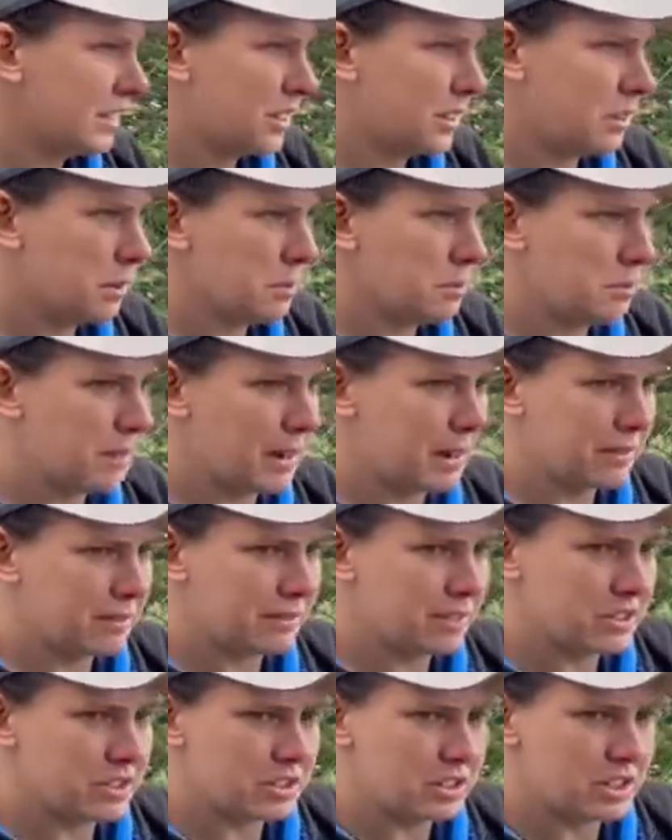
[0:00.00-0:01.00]
Come back,
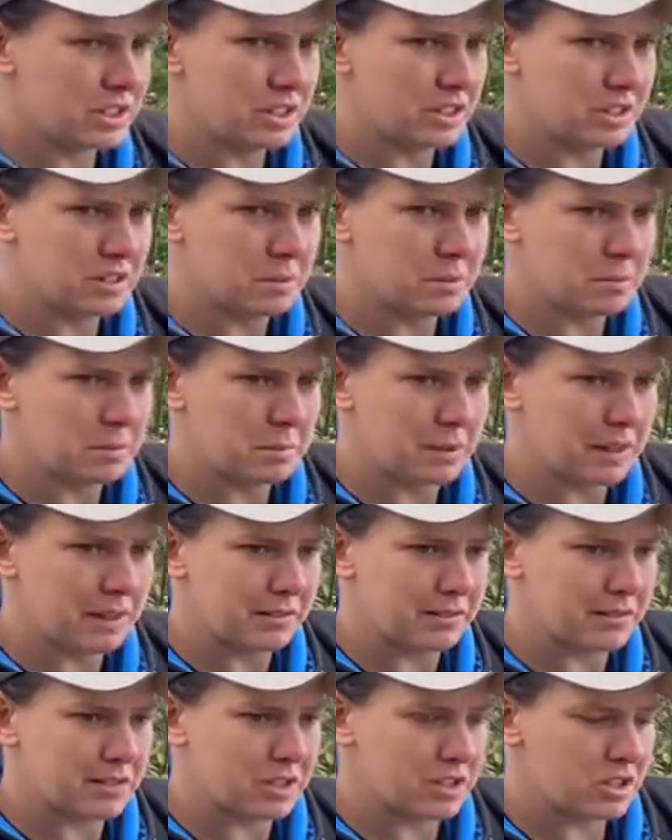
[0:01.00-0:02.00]
fishy. Come back,
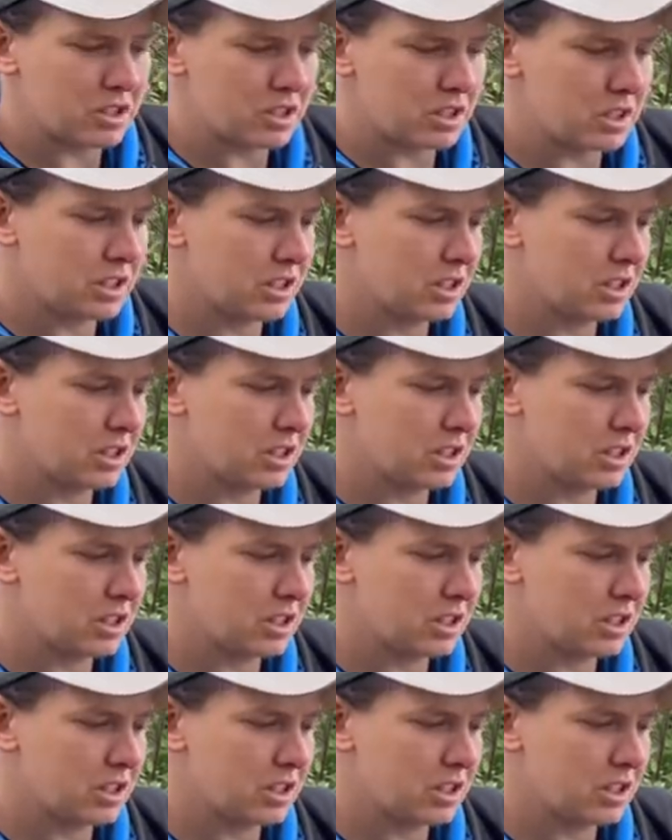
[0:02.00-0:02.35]
fishy.